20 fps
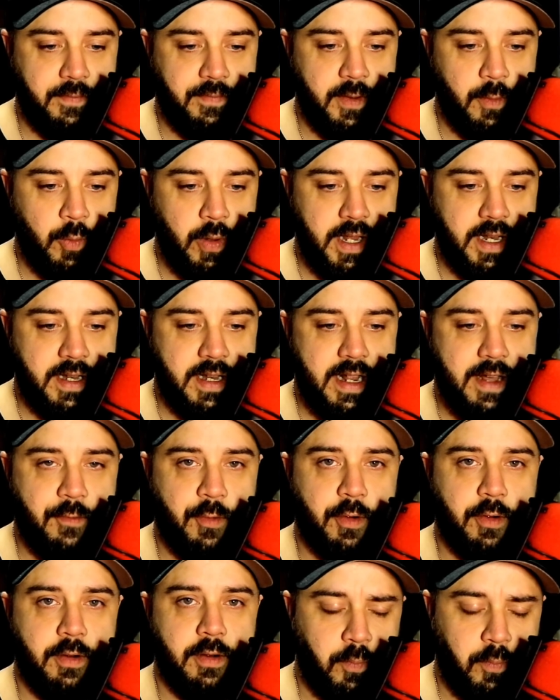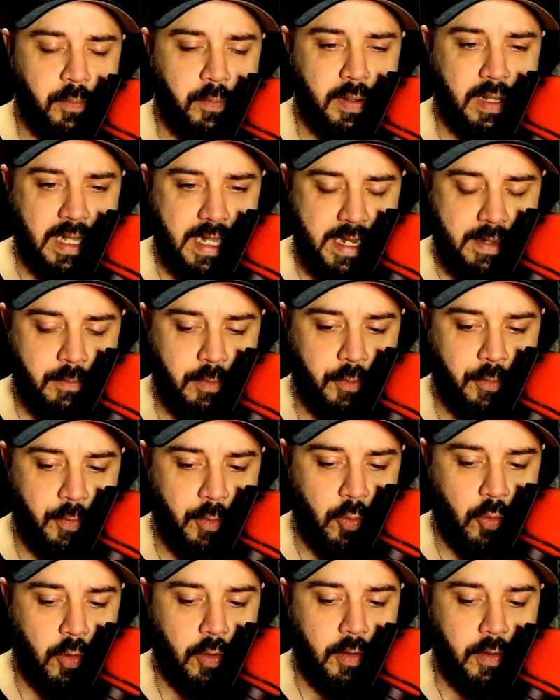that we had never played
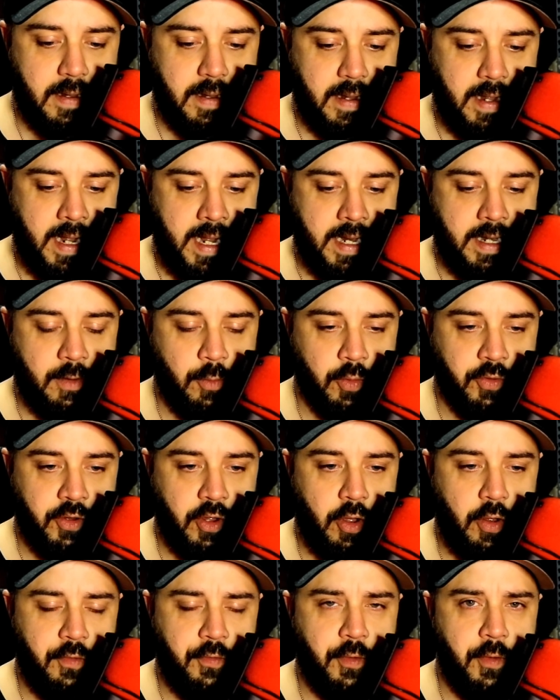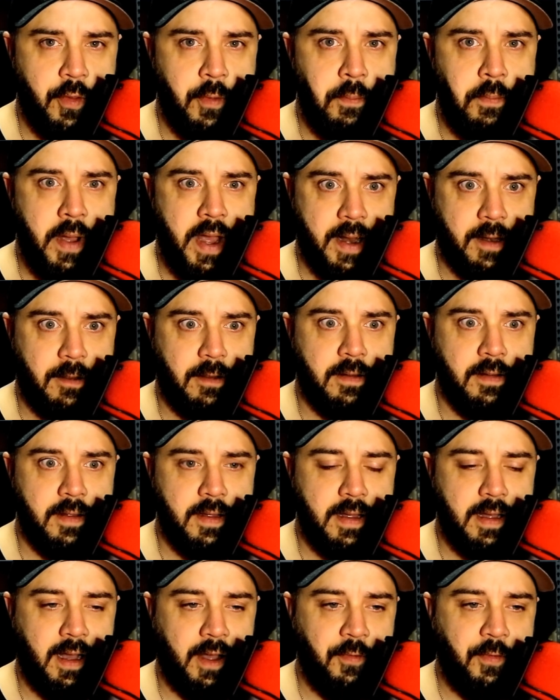before, and it was all for the better.
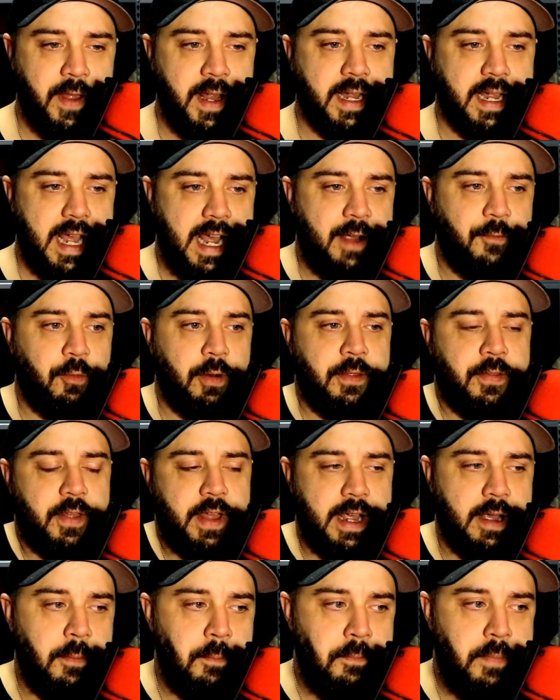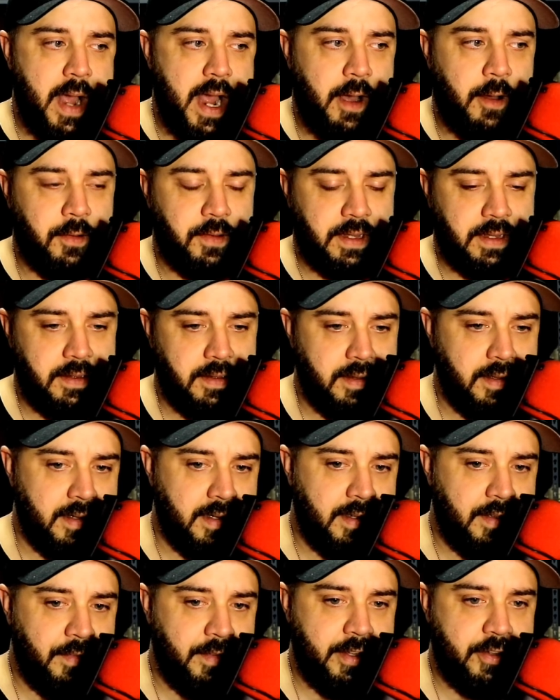I think everything about
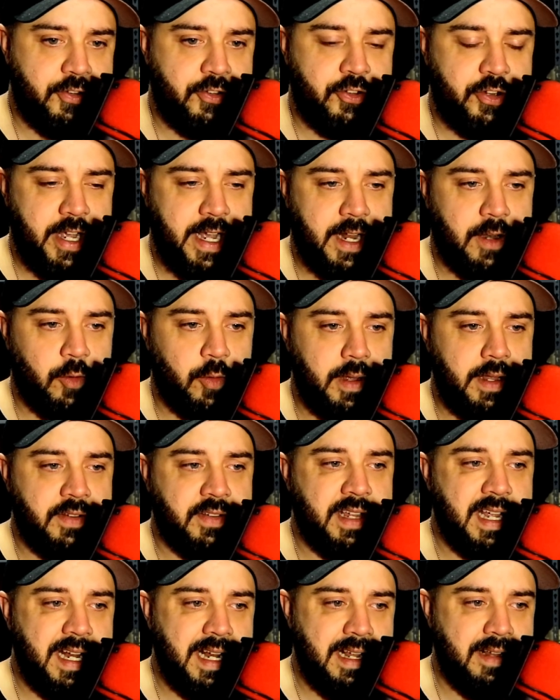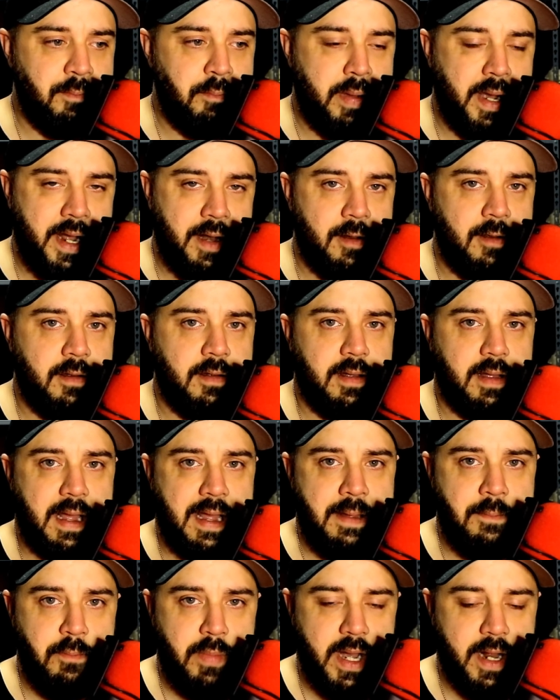this channel is getting better
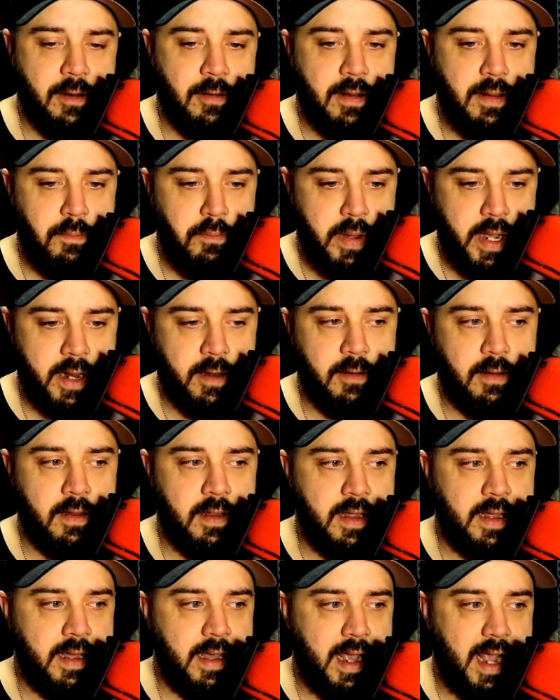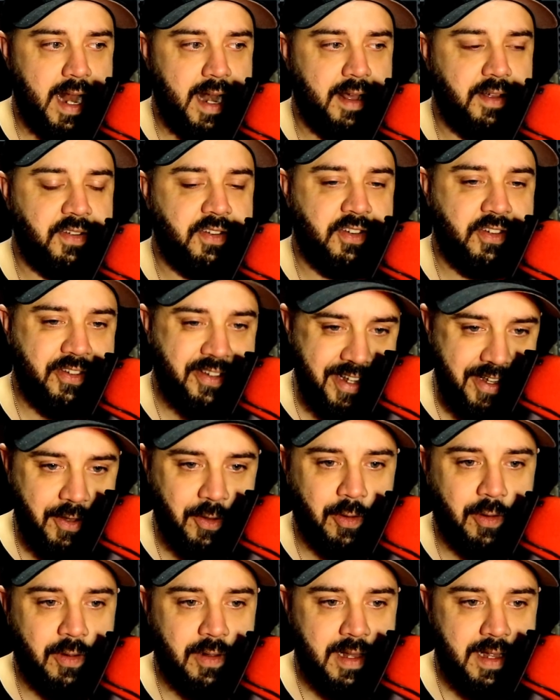and better and better, and I
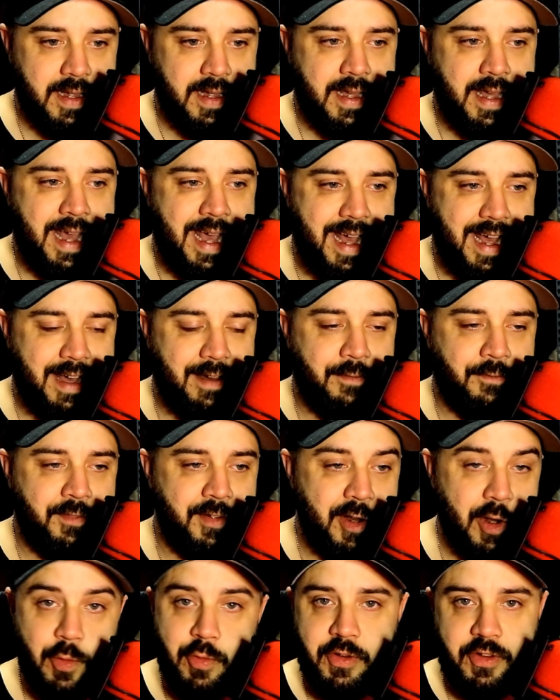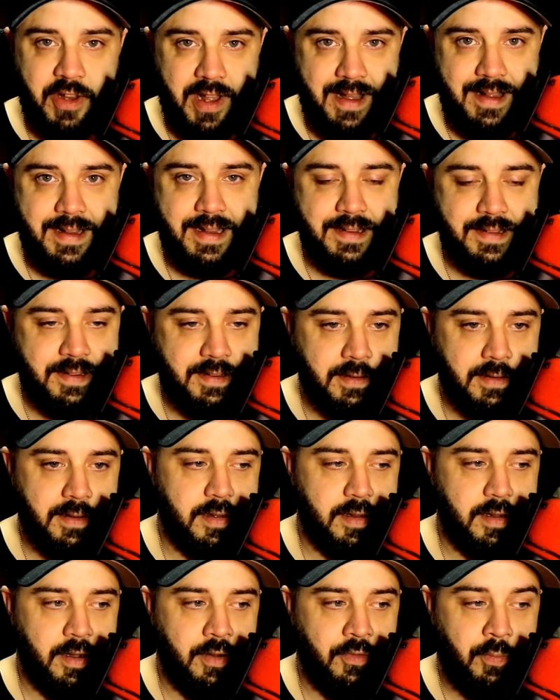still have no signs
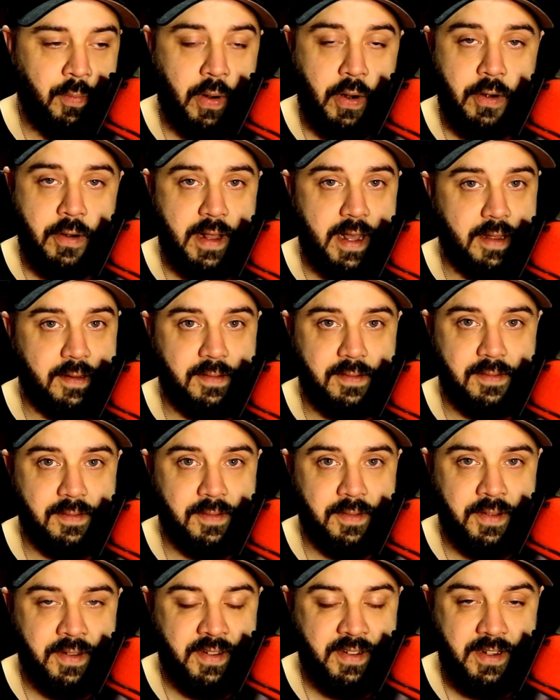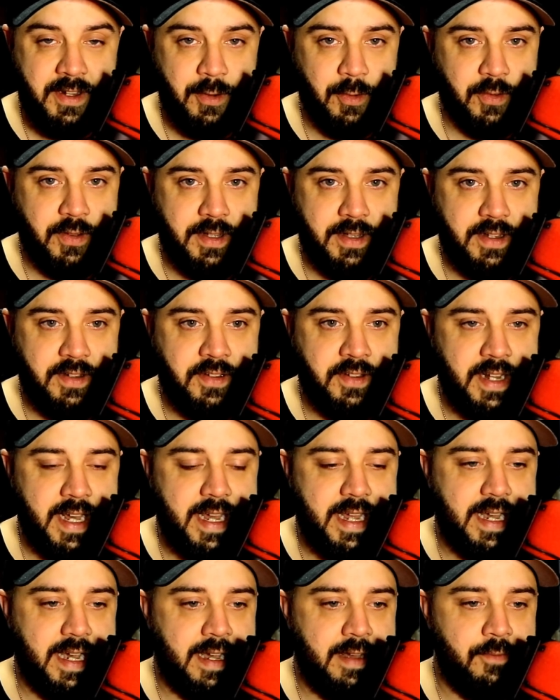of burnout. Still to this
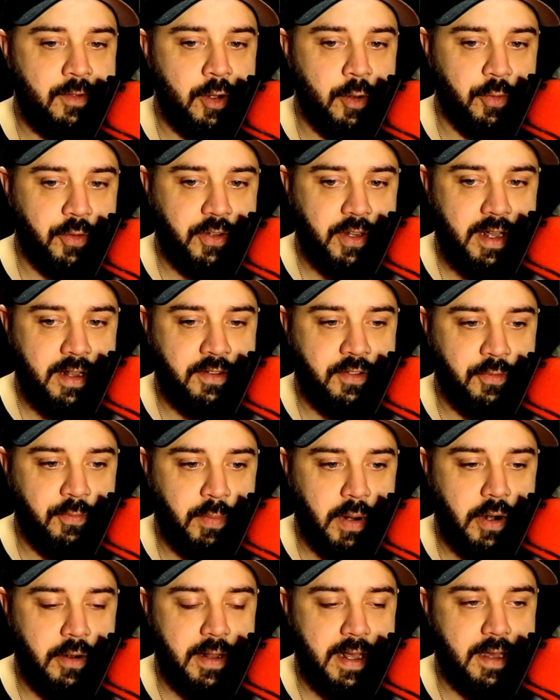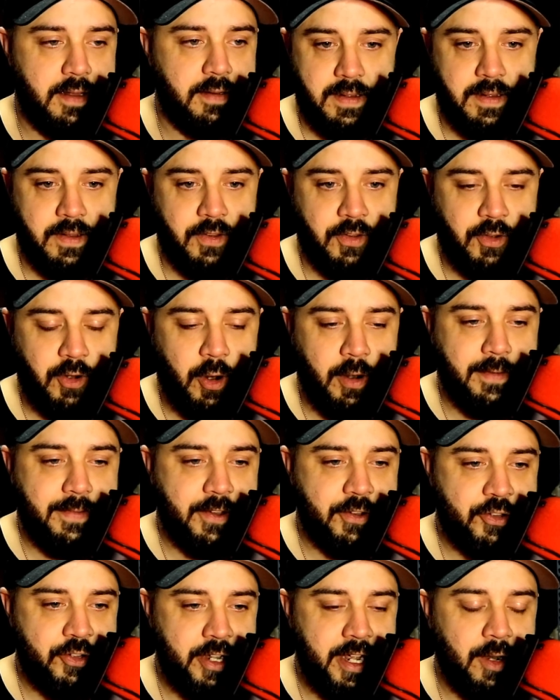day, I have no signs of burnout. Started
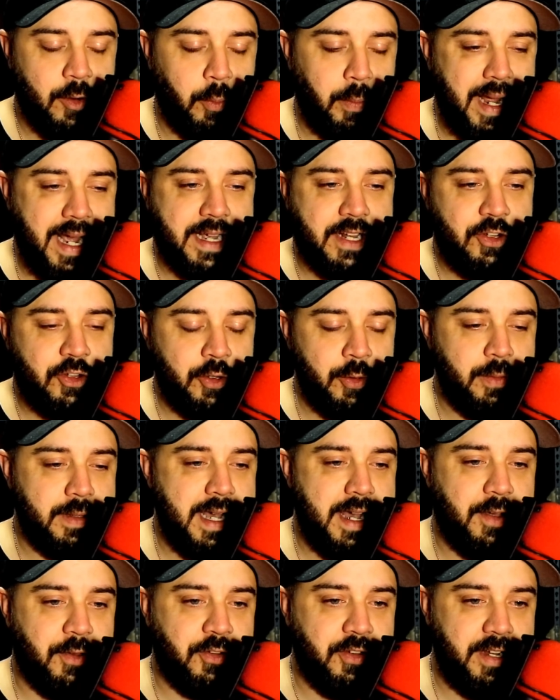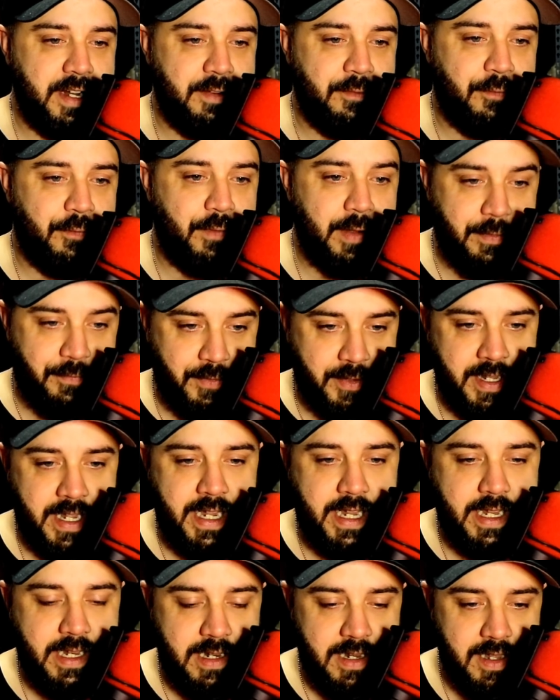this channel back in
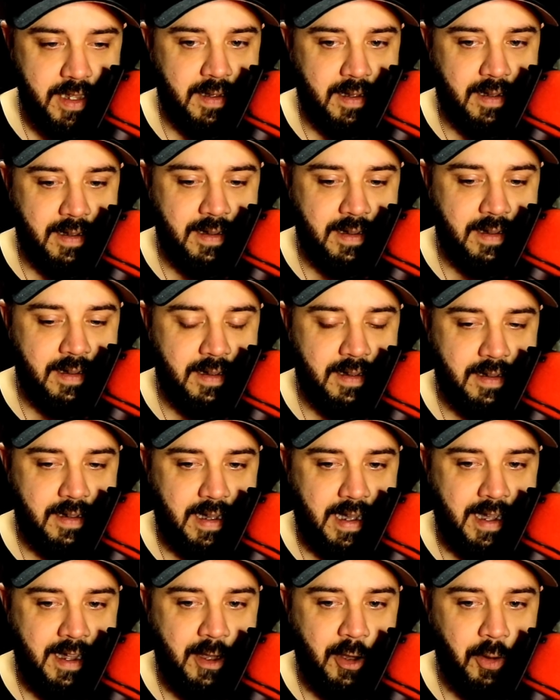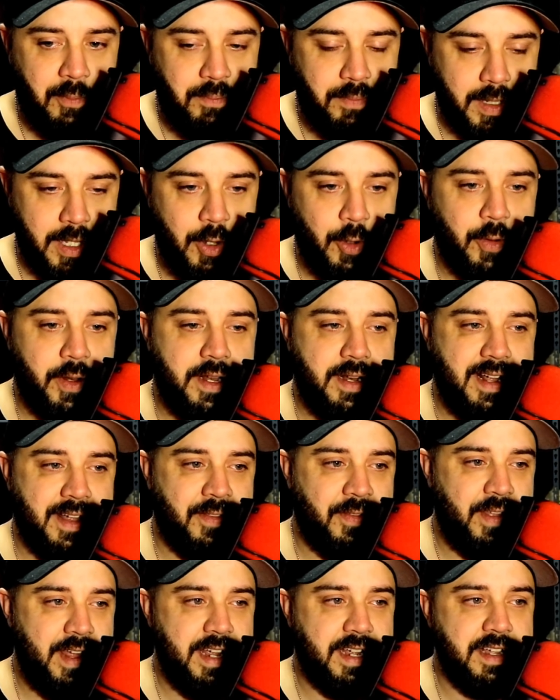2015. Uh, I uploaded, I
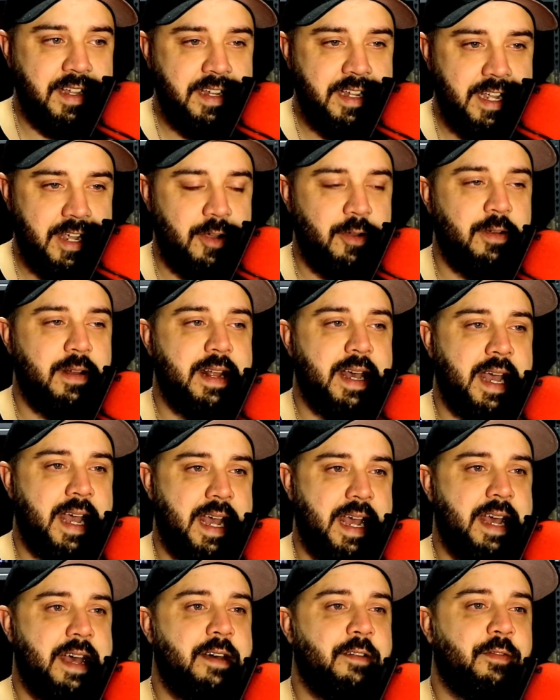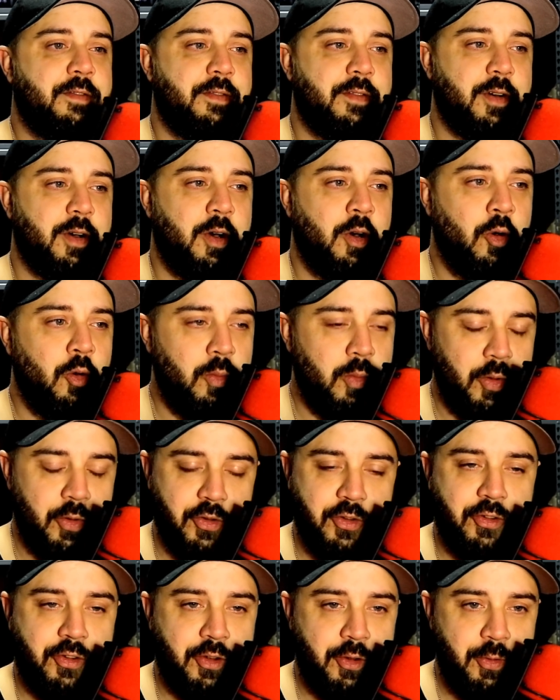think, a year and a half,
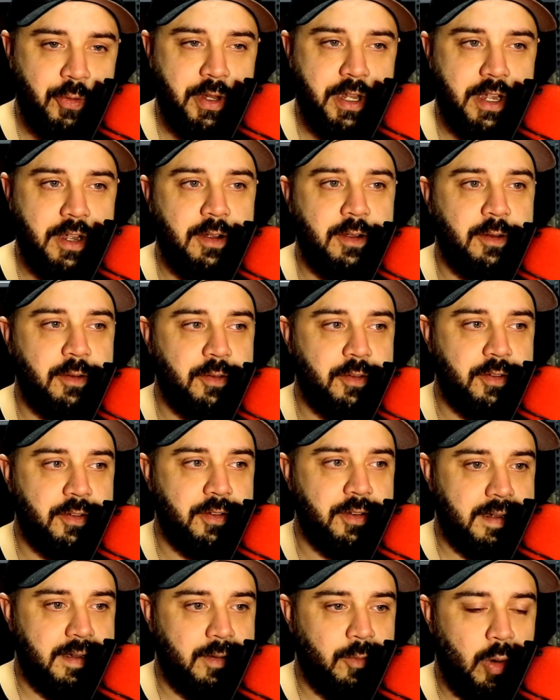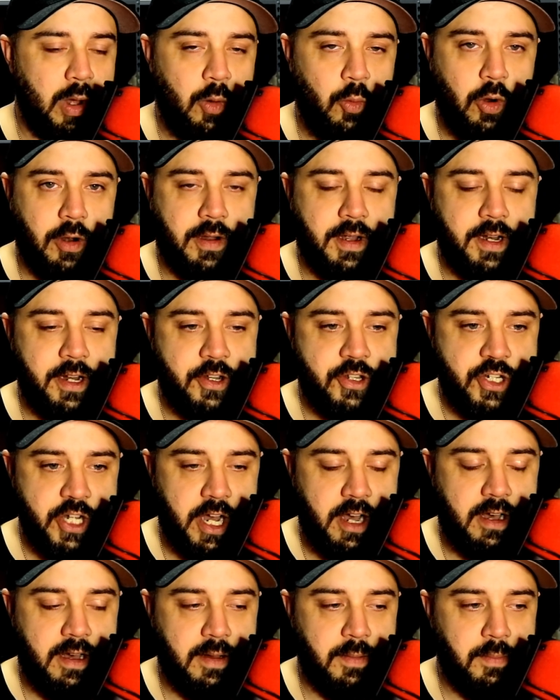almost two years while working a
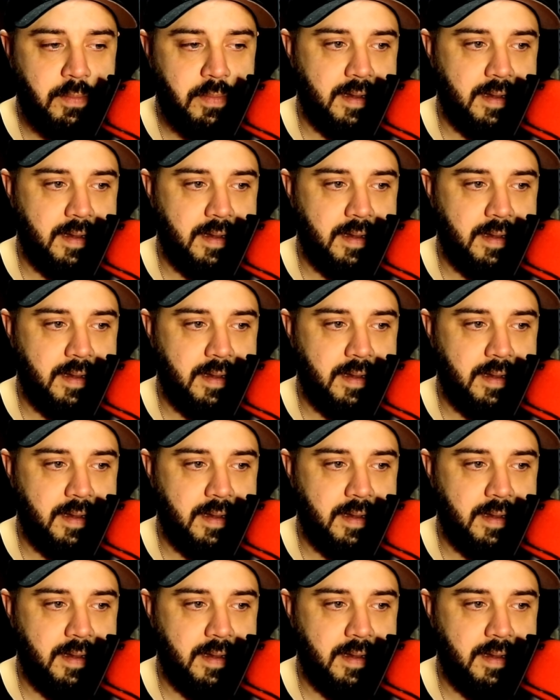job.